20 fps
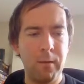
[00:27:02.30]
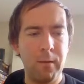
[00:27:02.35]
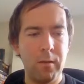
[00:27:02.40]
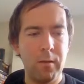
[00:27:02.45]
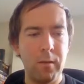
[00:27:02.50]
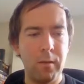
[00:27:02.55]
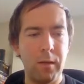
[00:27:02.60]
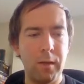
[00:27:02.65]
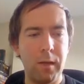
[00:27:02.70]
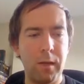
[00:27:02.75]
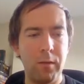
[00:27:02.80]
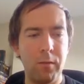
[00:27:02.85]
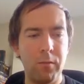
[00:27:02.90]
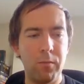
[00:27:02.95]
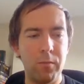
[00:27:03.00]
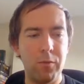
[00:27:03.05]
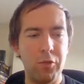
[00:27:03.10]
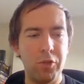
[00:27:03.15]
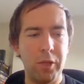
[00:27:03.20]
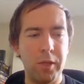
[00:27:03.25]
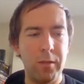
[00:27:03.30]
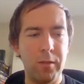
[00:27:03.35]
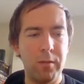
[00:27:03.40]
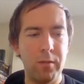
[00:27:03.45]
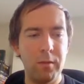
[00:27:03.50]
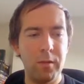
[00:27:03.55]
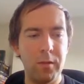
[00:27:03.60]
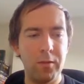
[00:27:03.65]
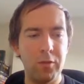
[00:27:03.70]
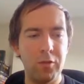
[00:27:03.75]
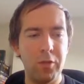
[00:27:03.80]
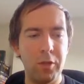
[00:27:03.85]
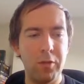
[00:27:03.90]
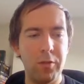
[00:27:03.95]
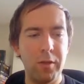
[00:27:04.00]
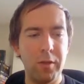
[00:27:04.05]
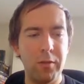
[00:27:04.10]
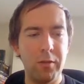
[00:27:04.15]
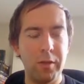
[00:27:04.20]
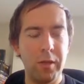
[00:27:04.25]
Now gen is a
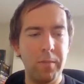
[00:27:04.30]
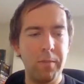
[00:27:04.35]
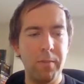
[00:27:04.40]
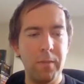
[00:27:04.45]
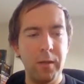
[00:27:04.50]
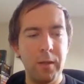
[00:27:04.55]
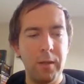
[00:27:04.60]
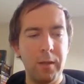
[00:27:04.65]
generator. Yep.